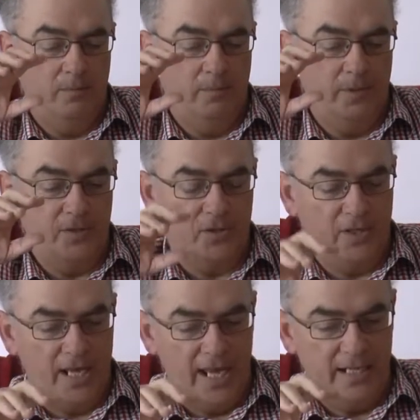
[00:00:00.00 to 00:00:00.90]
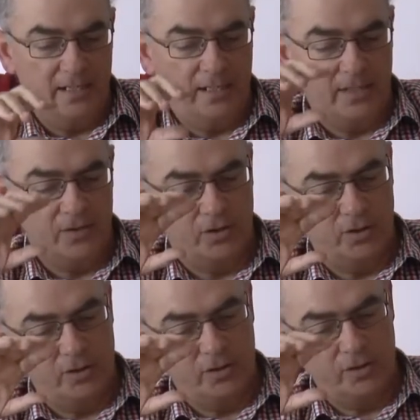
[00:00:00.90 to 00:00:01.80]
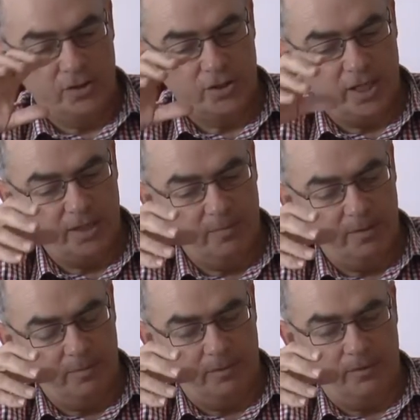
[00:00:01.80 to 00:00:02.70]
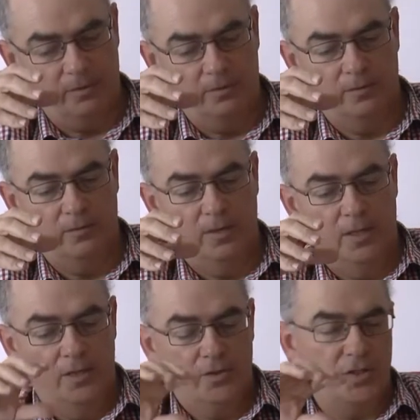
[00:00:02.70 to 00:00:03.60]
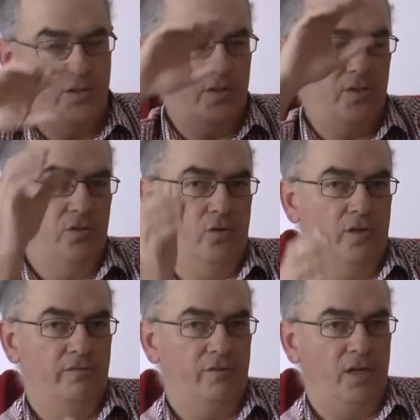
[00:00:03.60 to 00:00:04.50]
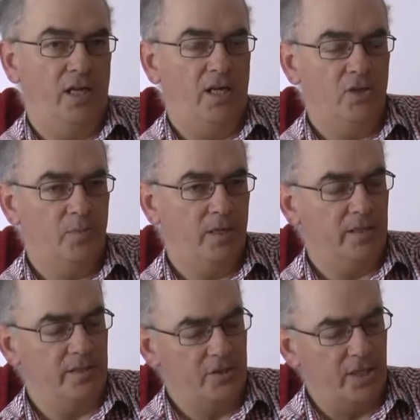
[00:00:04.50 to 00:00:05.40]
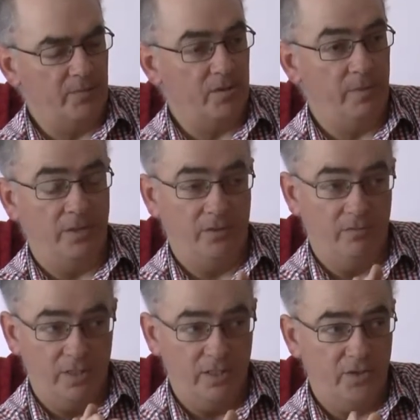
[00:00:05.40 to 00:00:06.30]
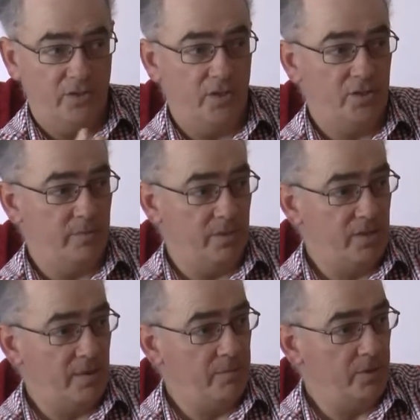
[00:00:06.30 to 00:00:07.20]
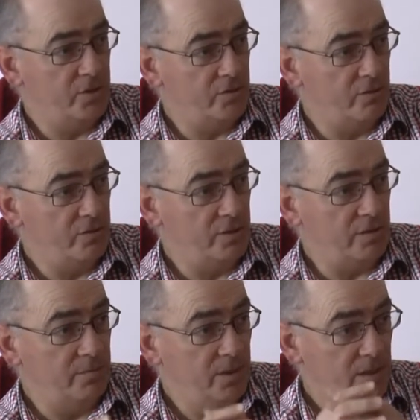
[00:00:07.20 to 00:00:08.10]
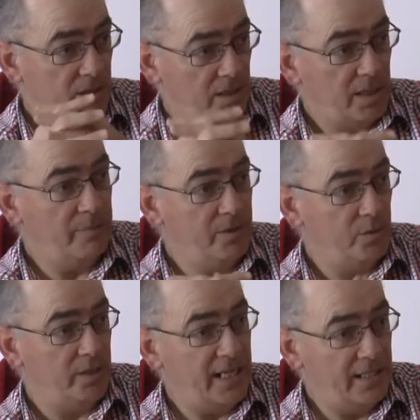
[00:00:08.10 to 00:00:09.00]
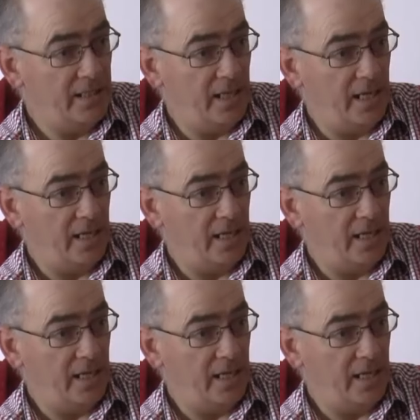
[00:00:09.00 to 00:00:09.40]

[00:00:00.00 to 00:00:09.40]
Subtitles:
but it's going to end, and that's going to shake people. Jesus is talking for a large part of this chapter about the religious system, the temple at Jerusalem, coming to an end there.